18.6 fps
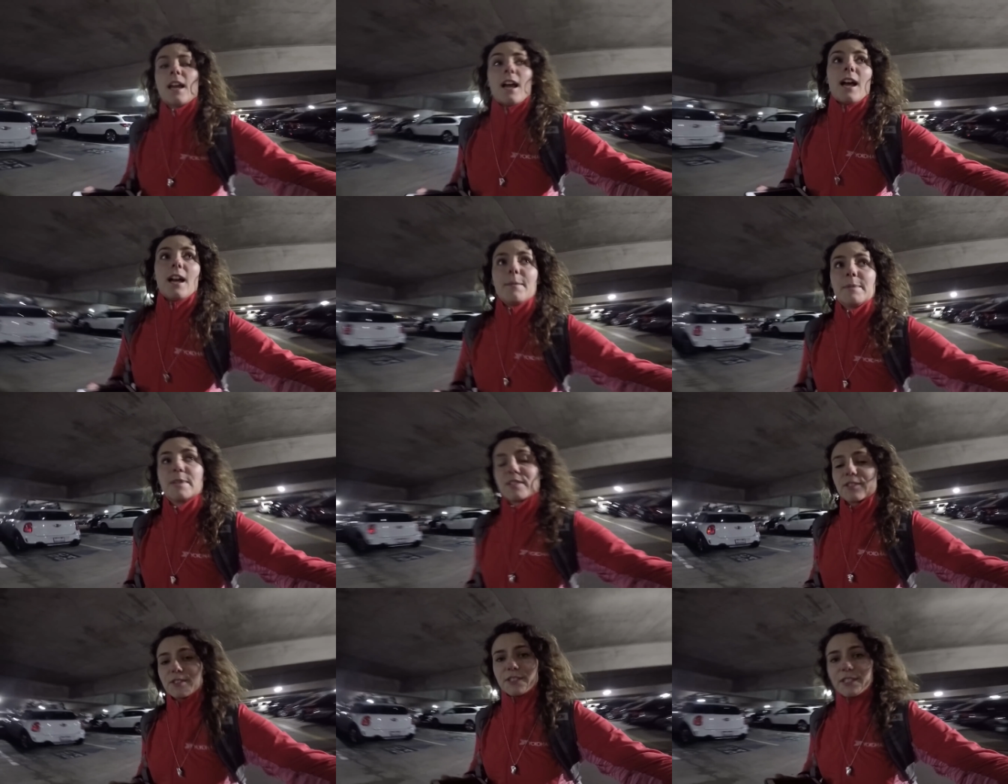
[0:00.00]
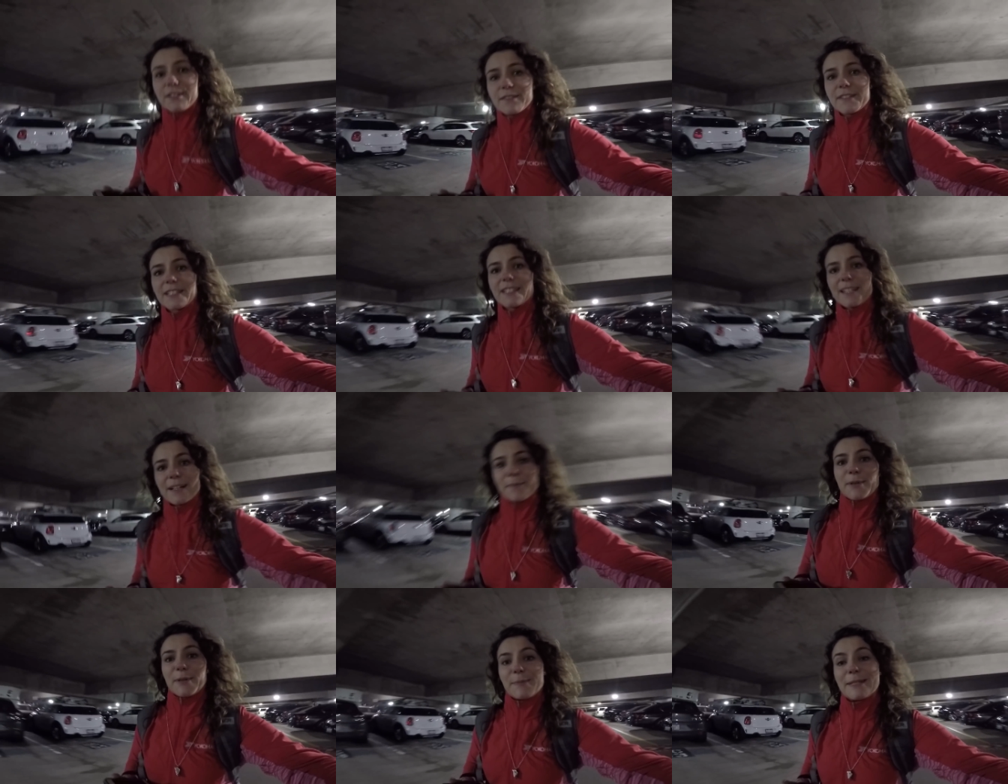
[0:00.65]
I'm a little nervous
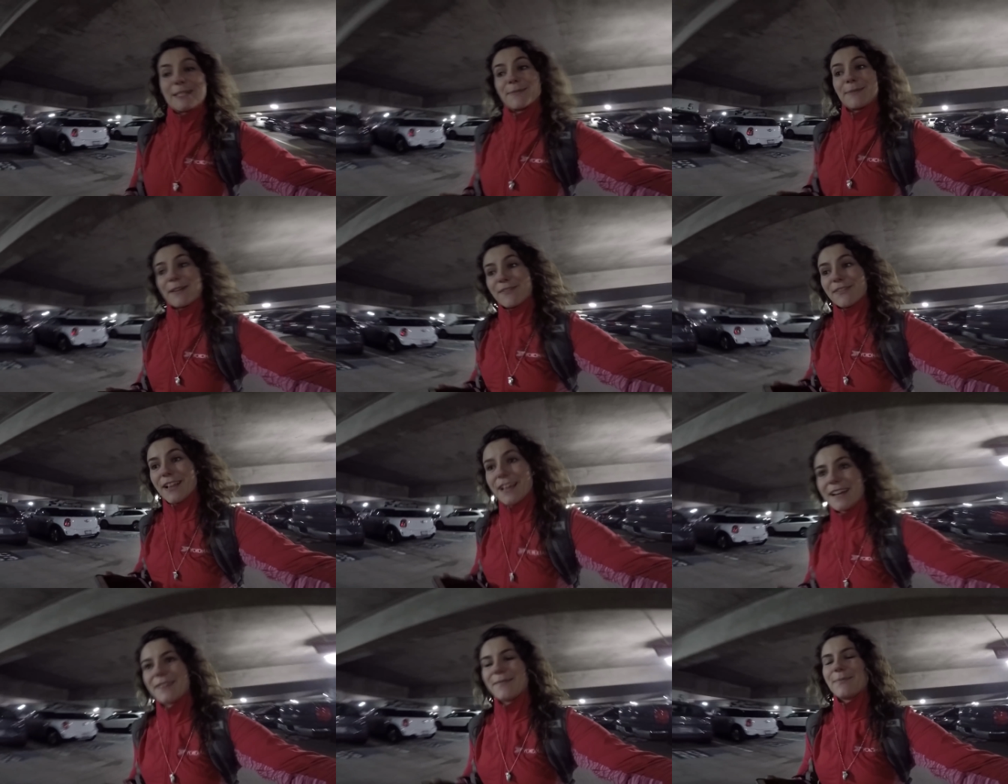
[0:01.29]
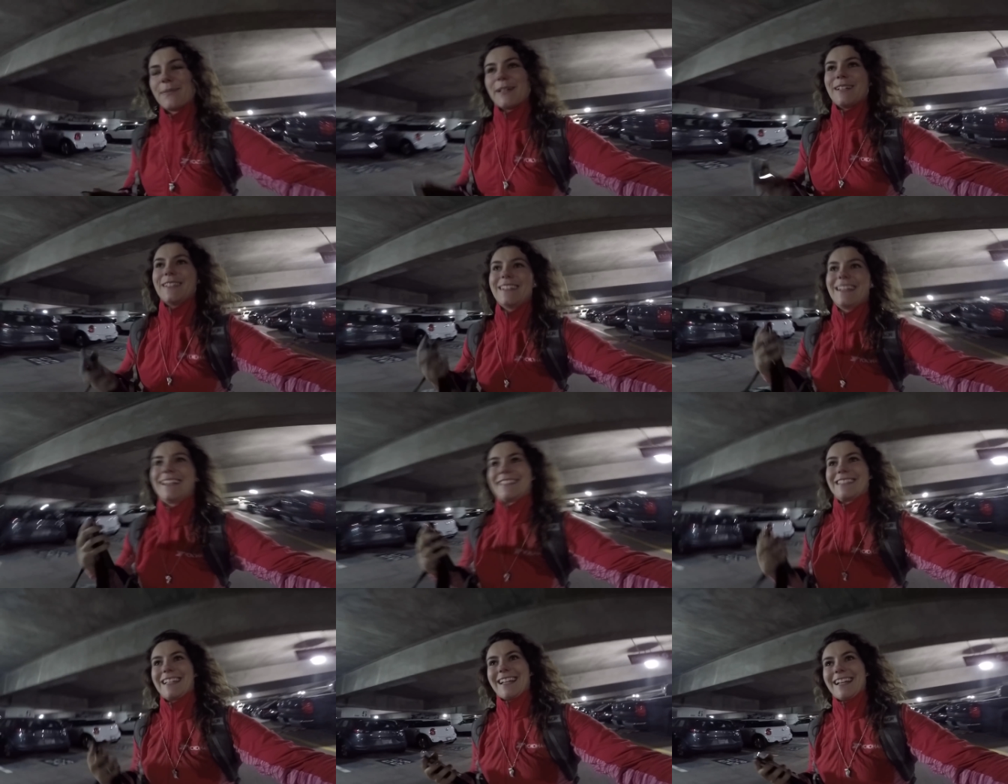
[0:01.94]
that I'm gonna miss my flight, but
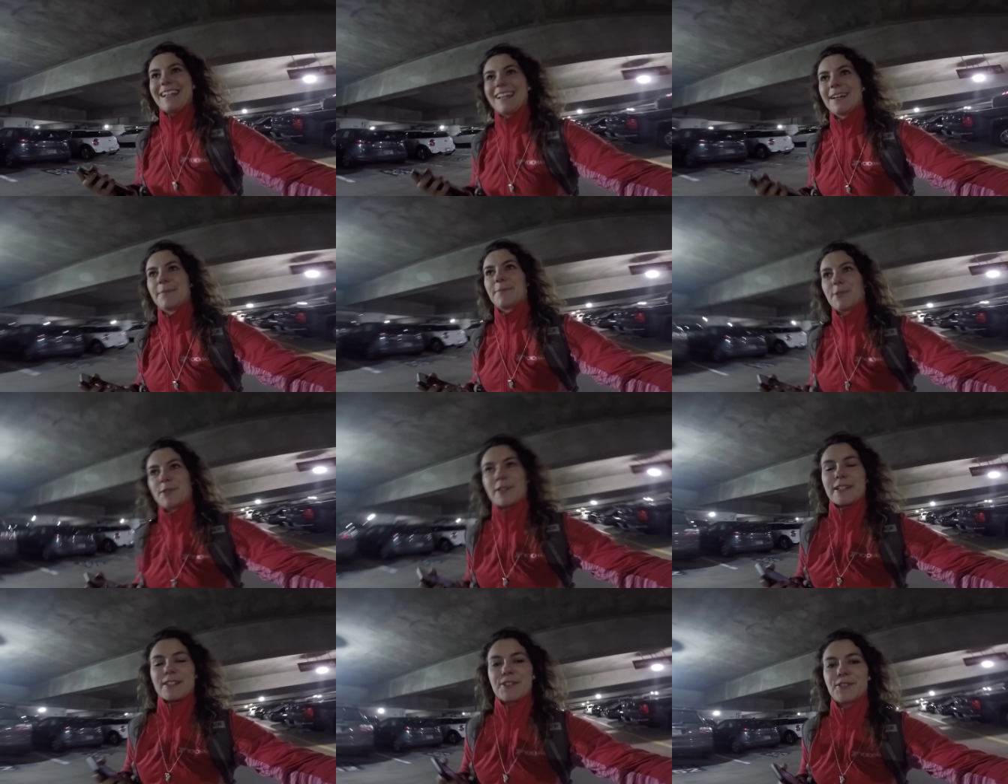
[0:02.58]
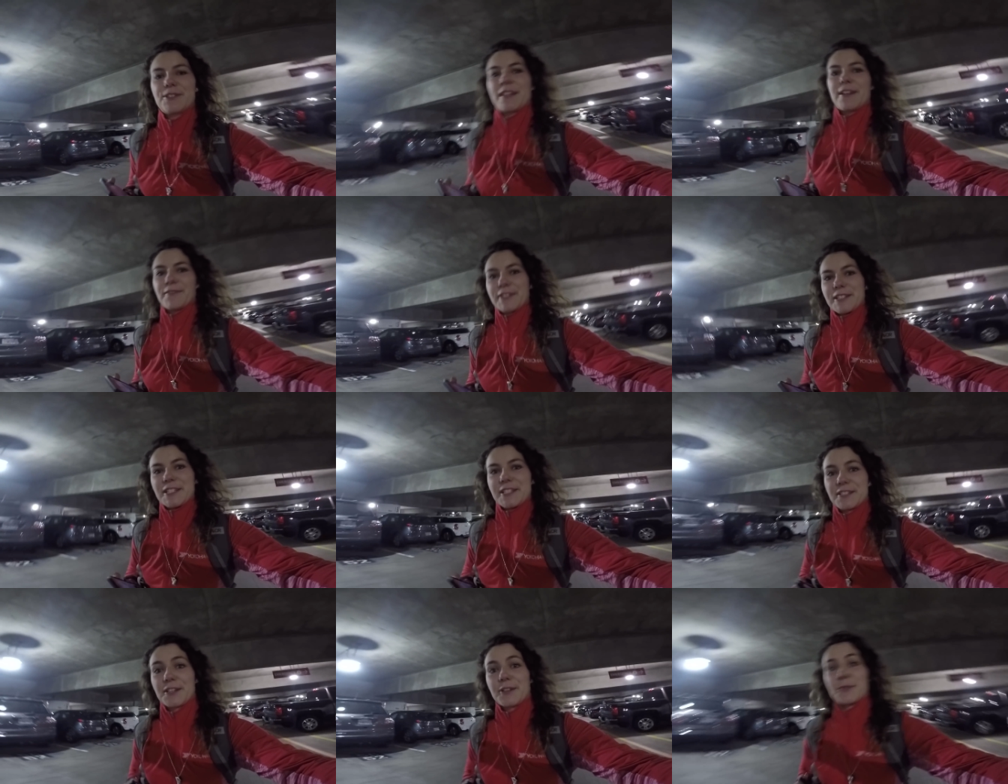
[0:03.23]
today I'm going to San
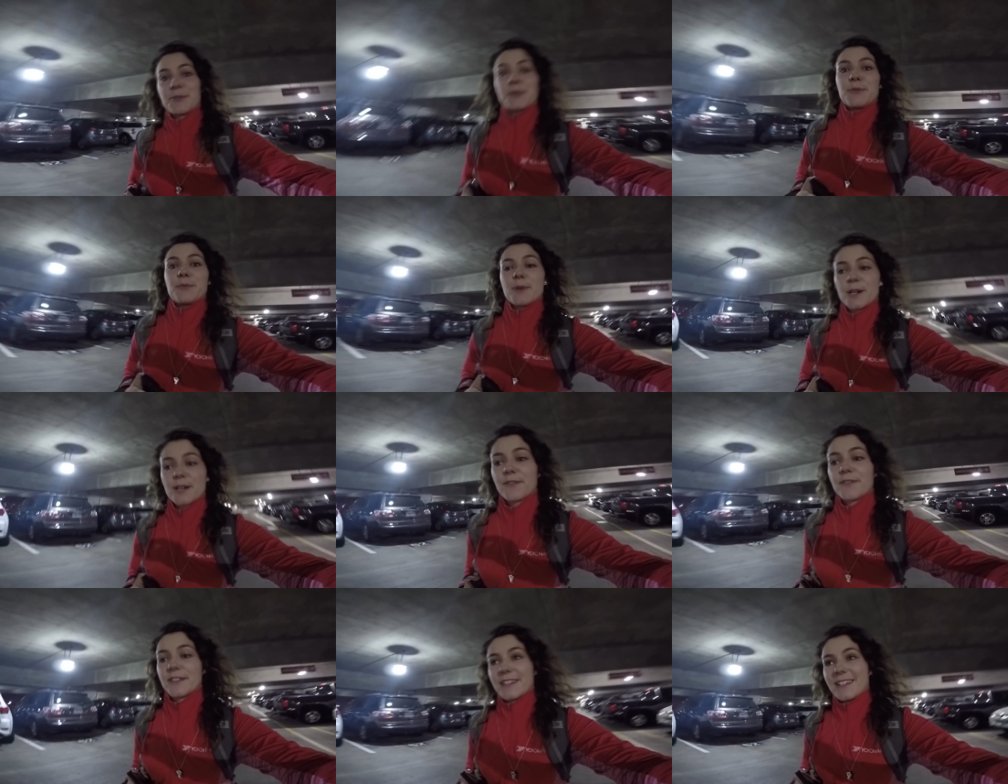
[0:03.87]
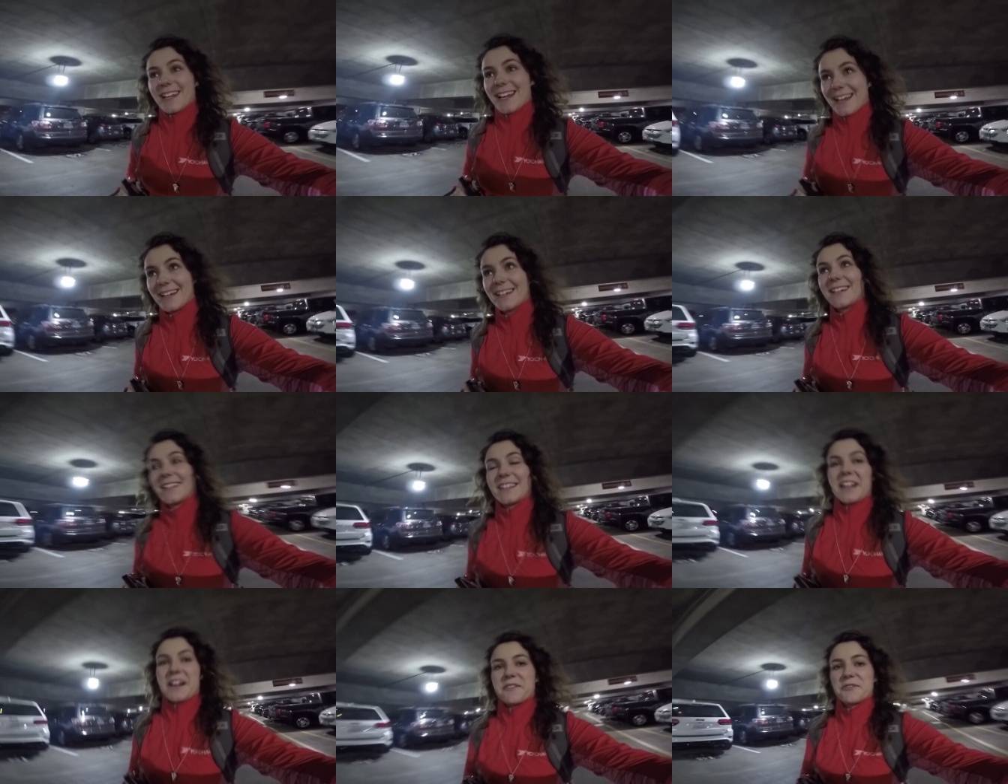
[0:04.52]
Francisco to work for the day
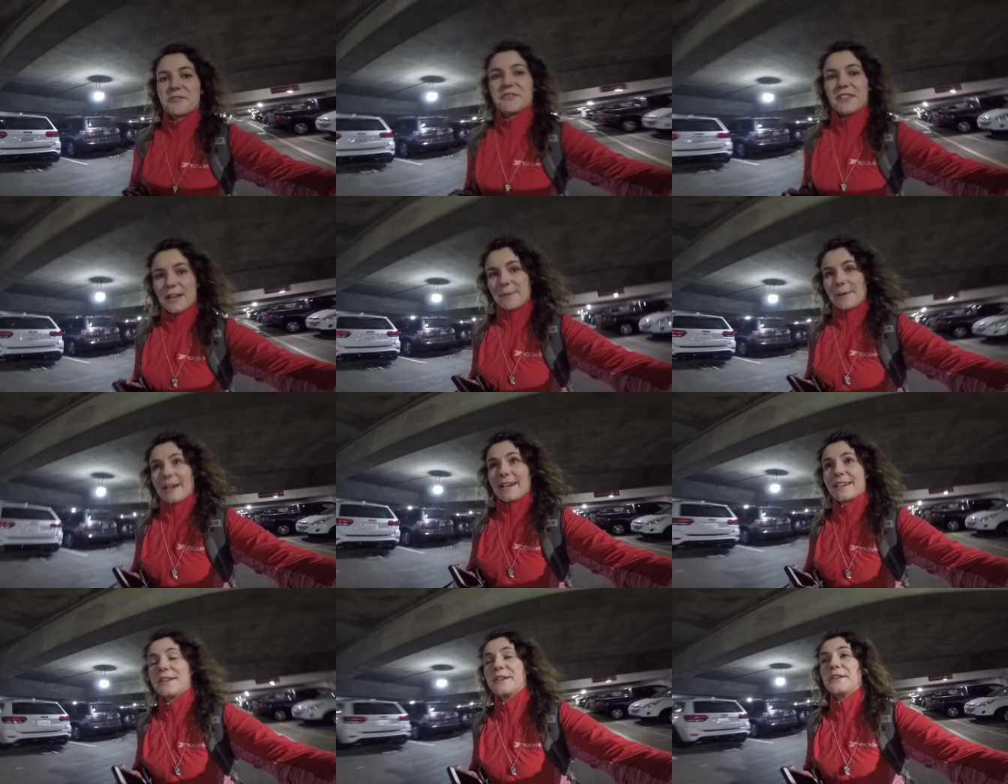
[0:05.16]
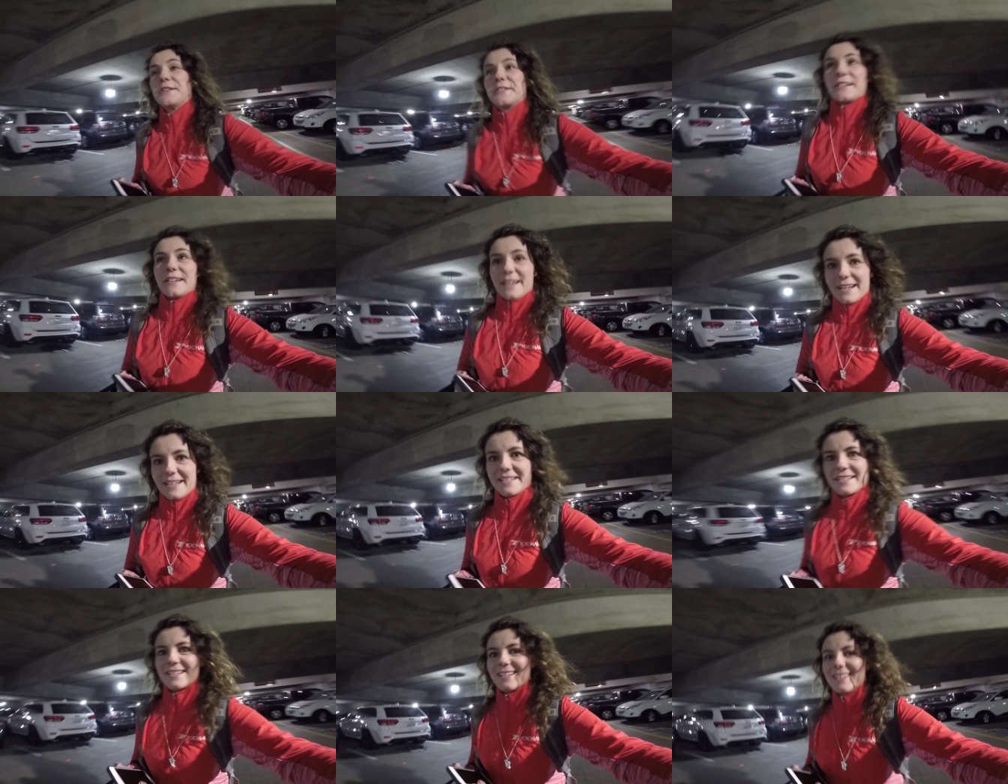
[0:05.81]
and then I will fly back
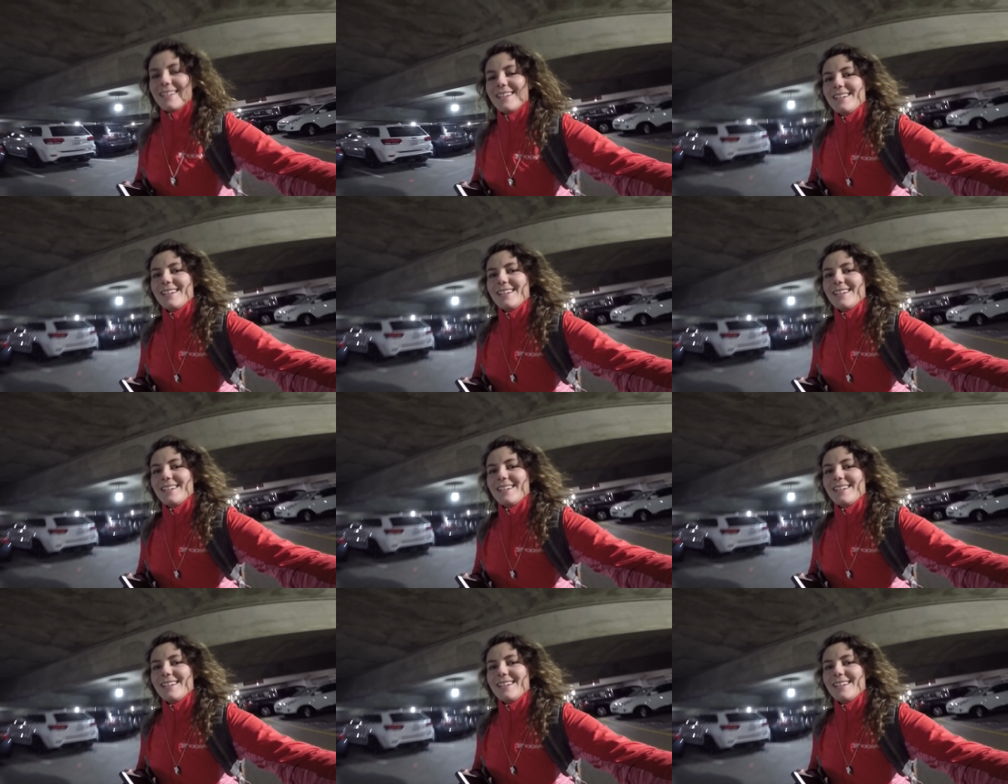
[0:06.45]
tonight.